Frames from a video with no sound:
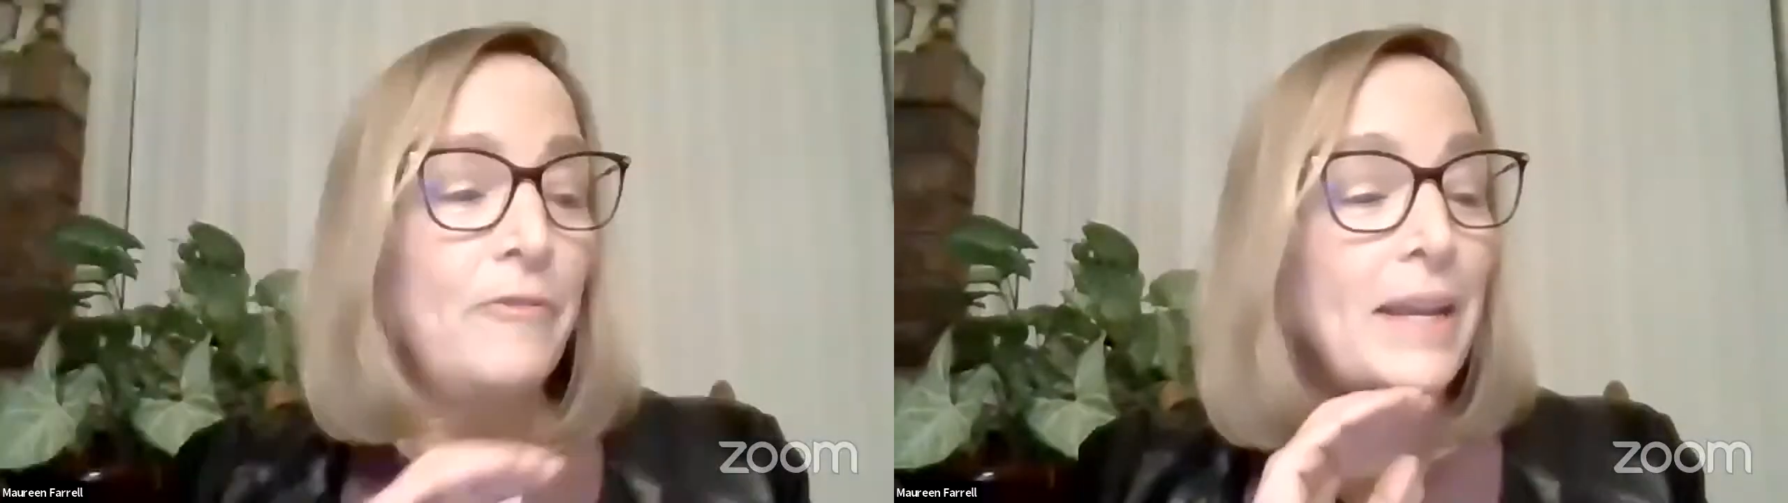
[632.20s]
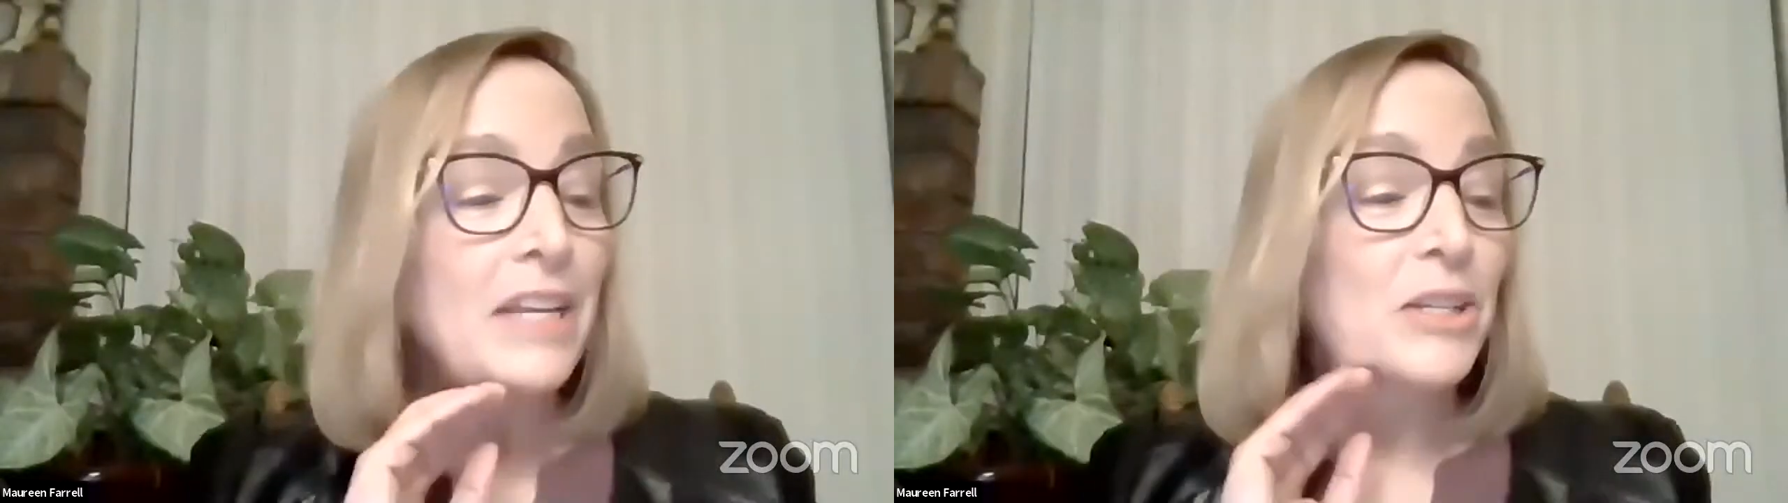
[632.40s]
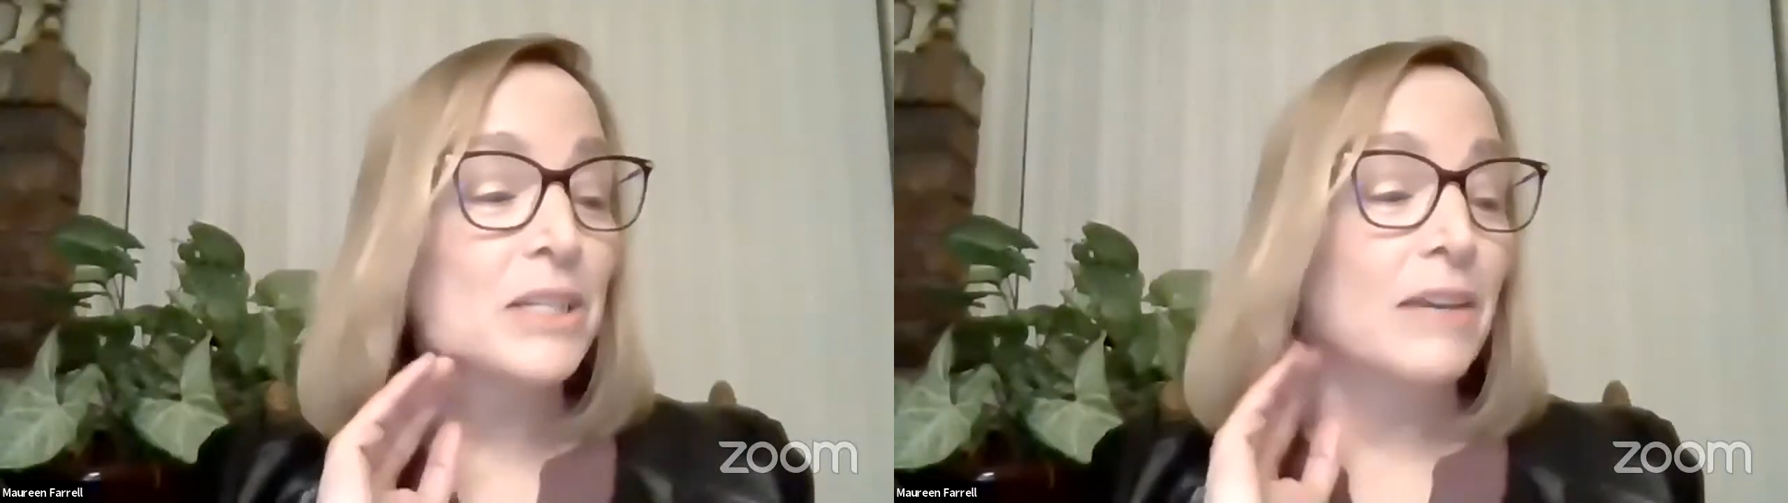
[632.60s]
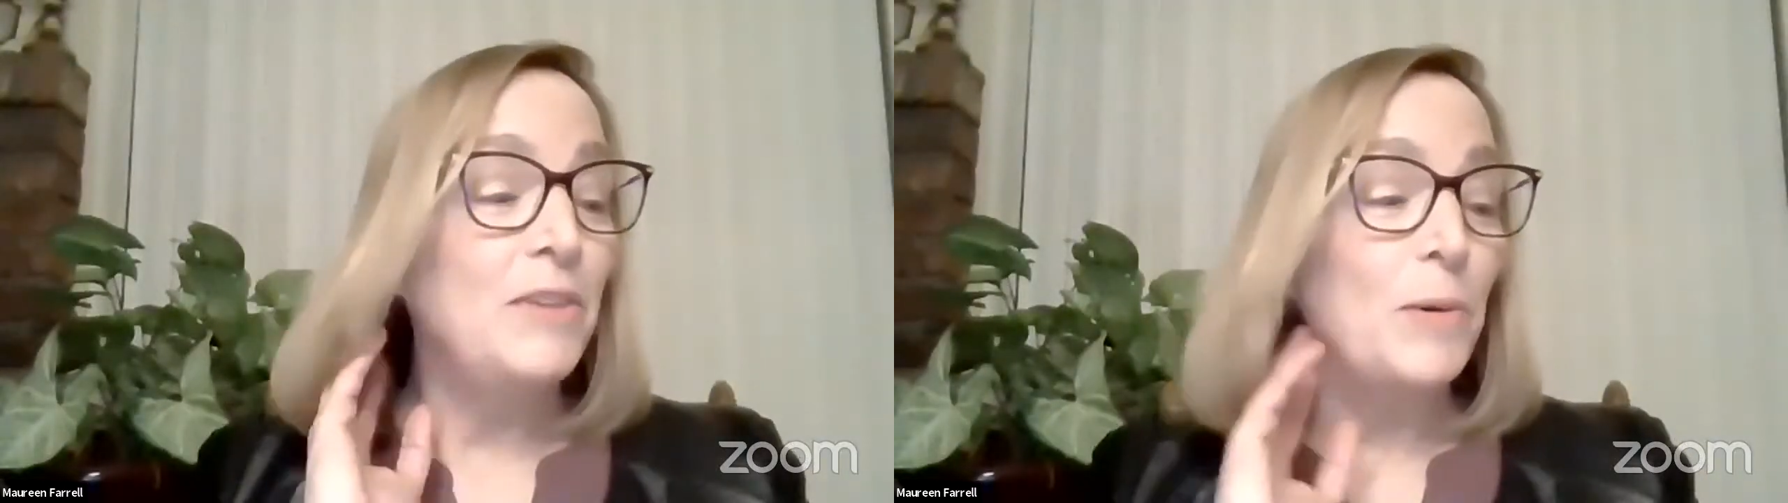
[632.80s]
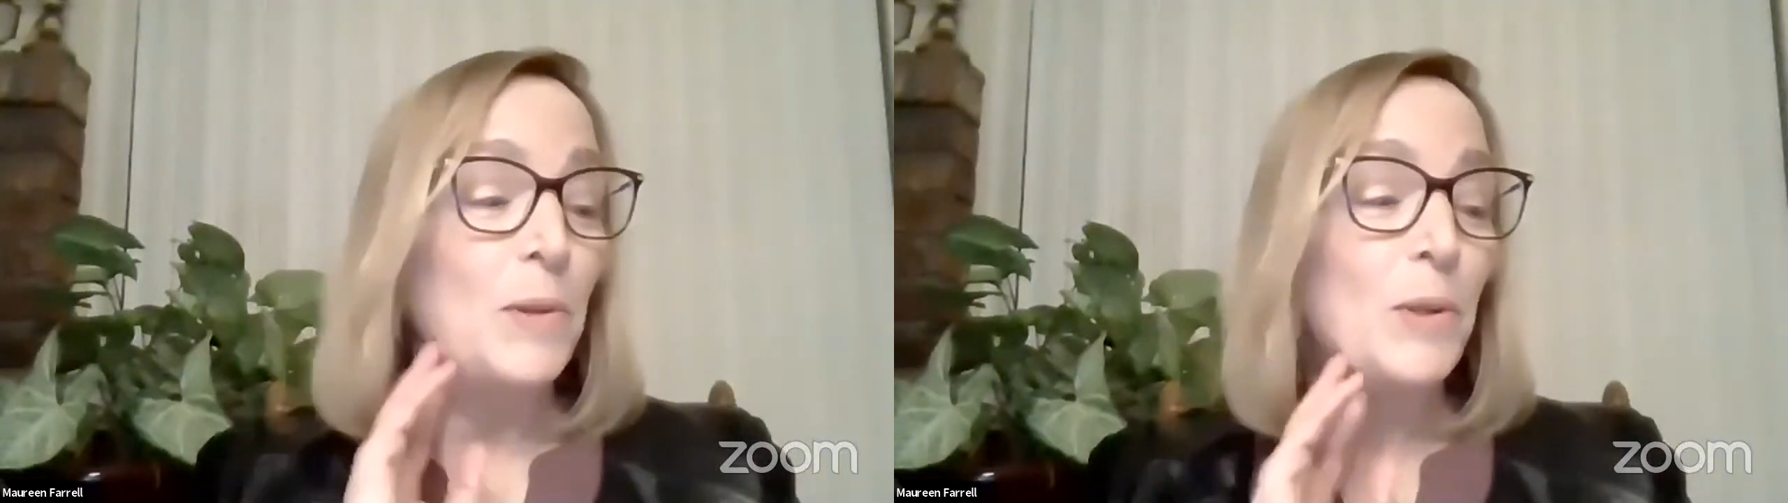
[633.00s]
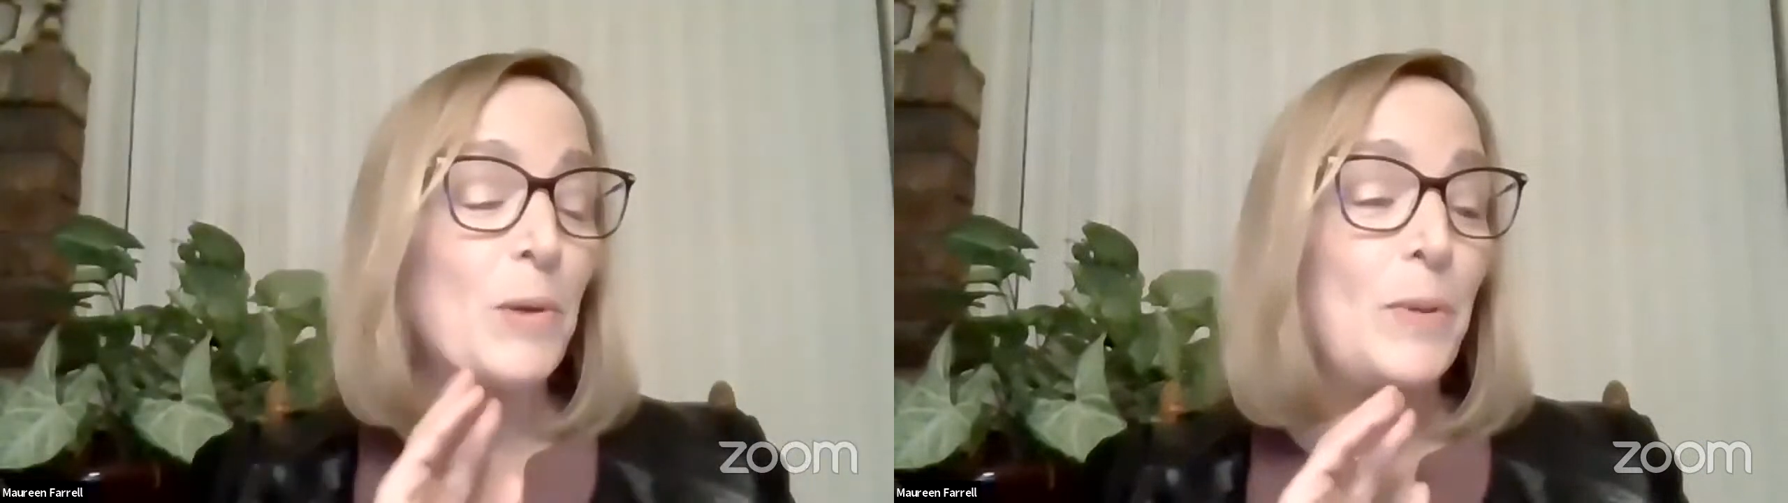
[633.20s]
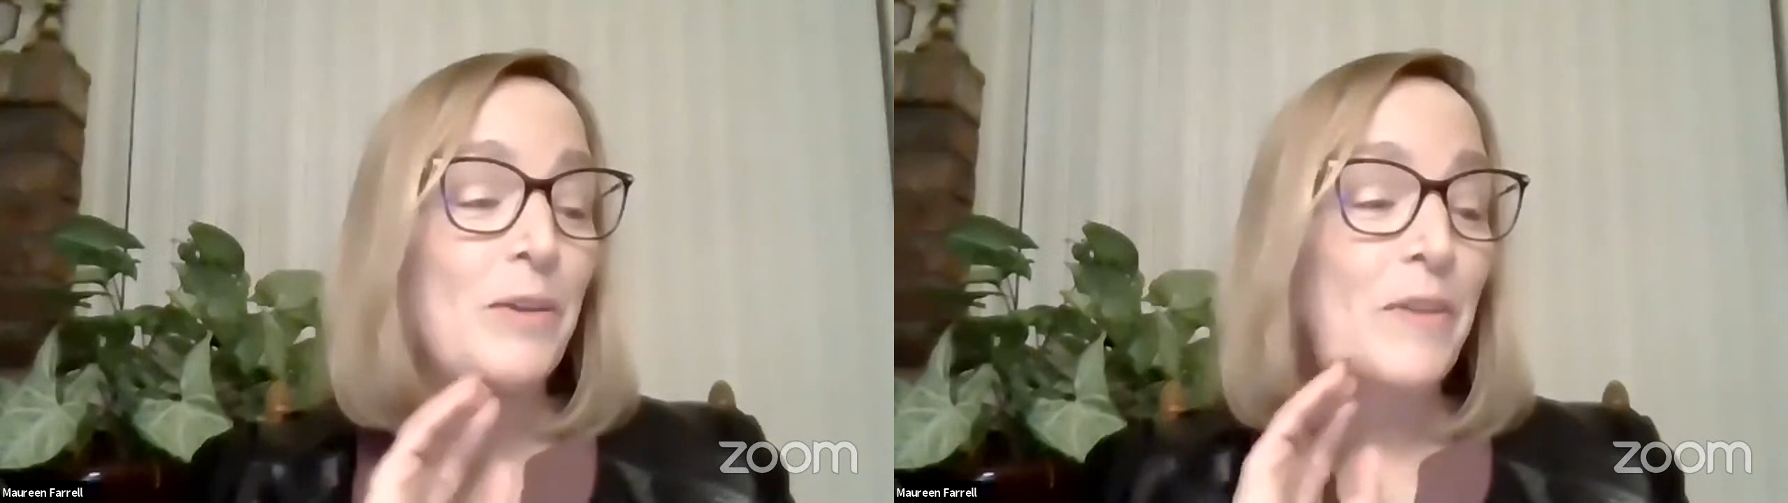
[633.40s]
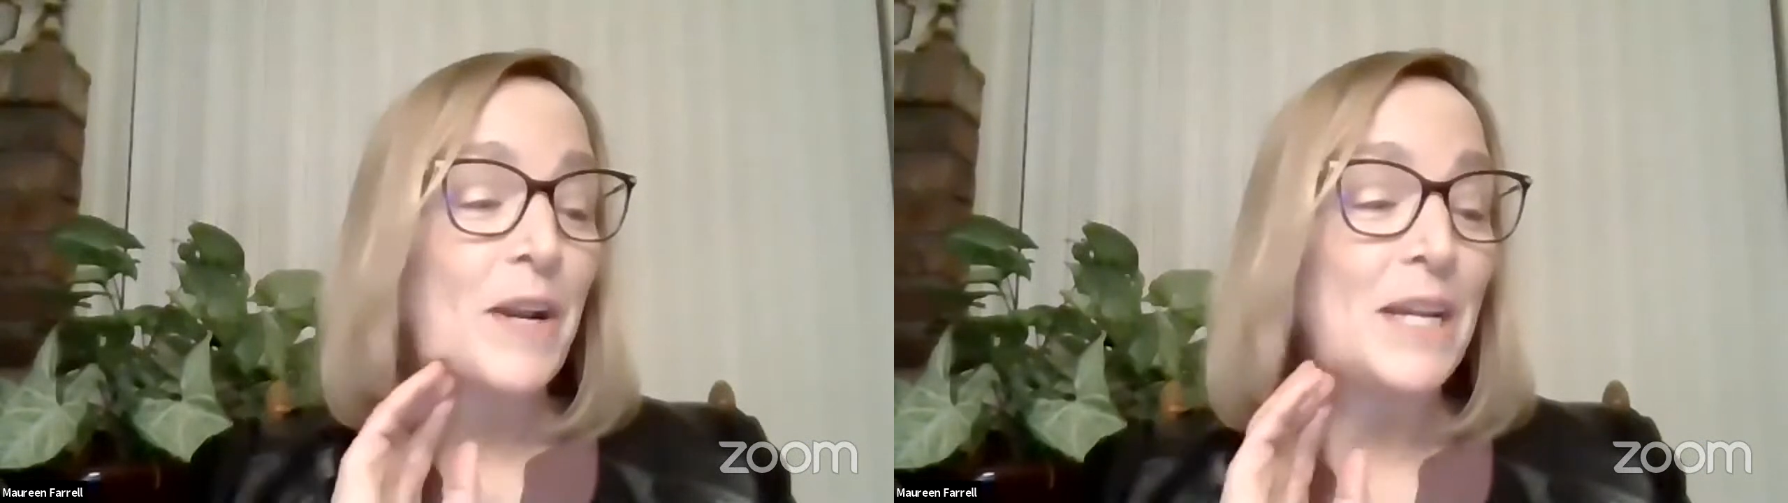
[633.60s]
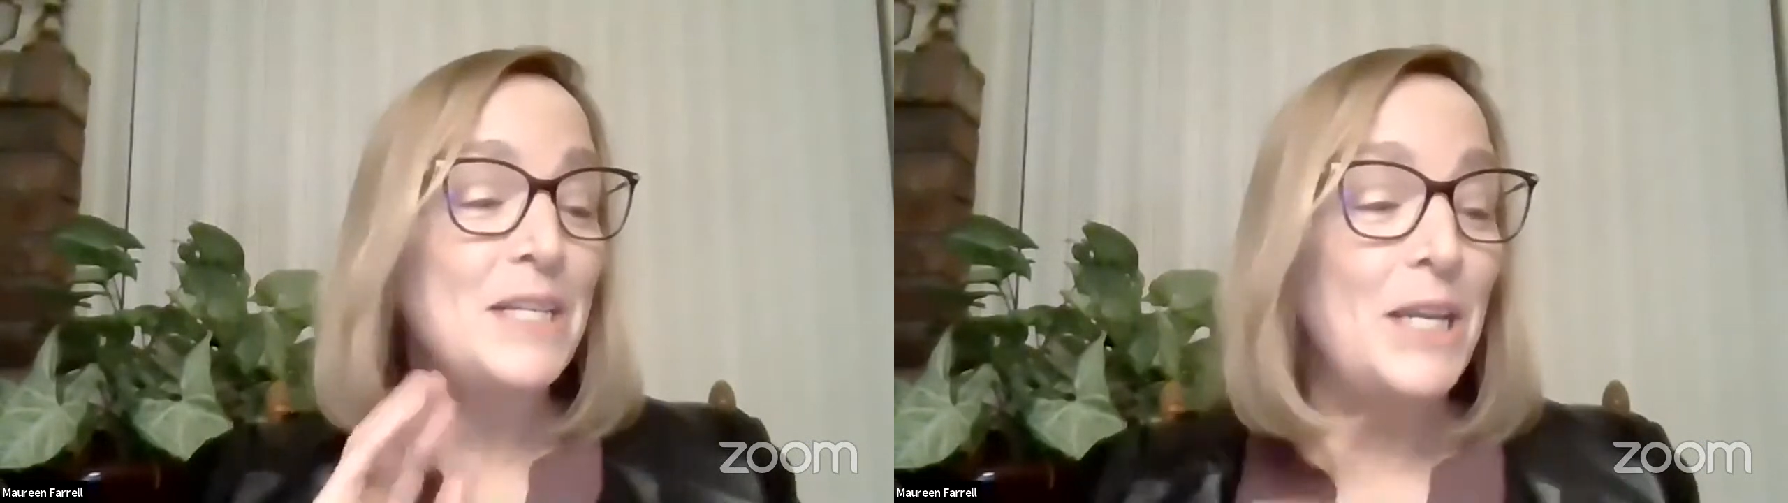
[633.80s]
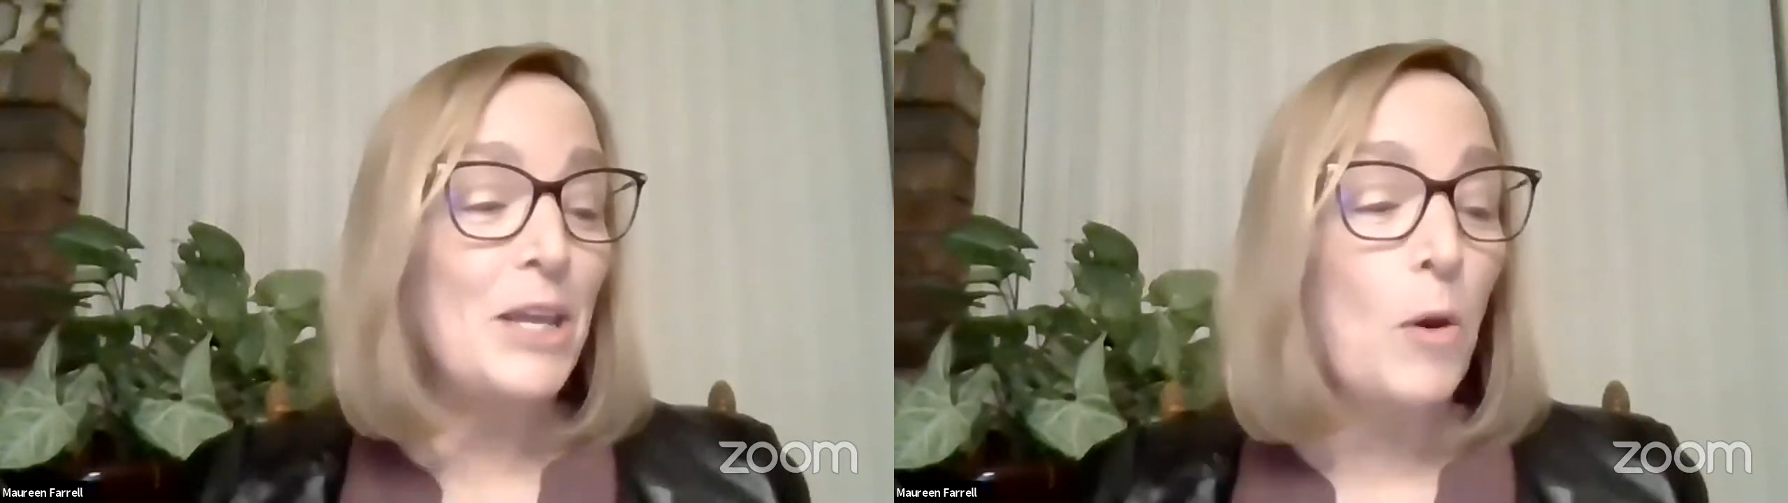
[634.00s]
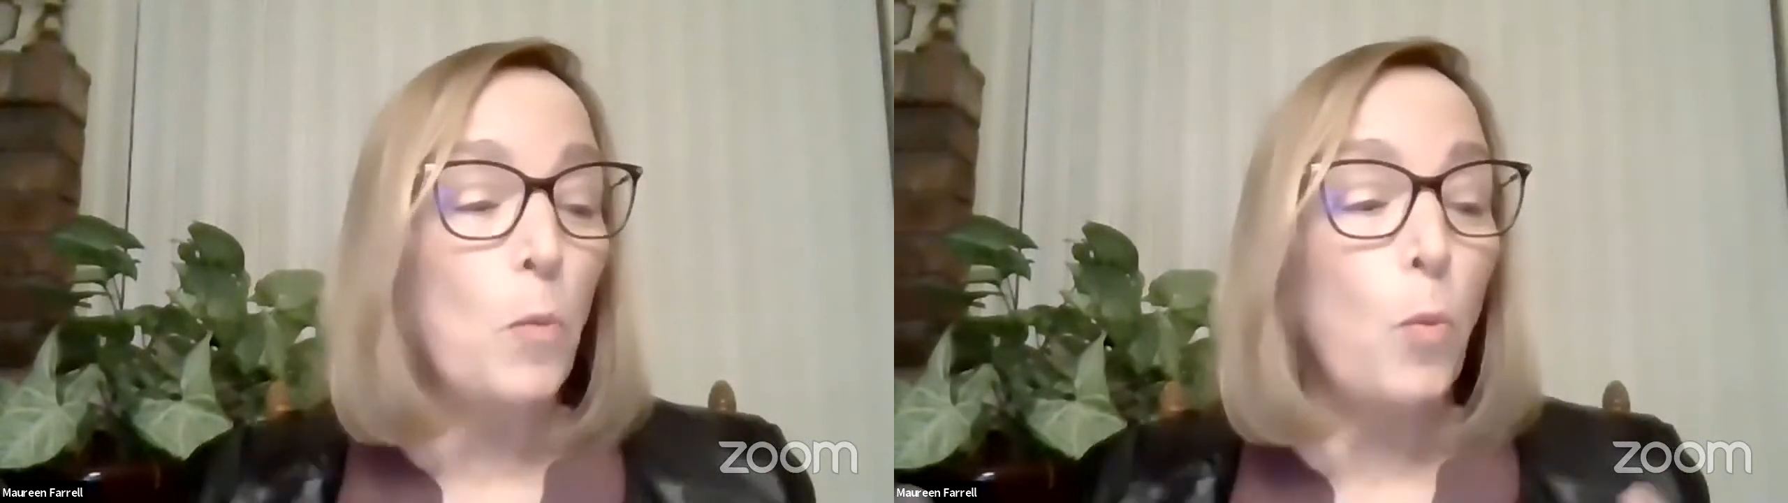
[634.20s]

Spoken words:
I could just give you a little bit of an idea though,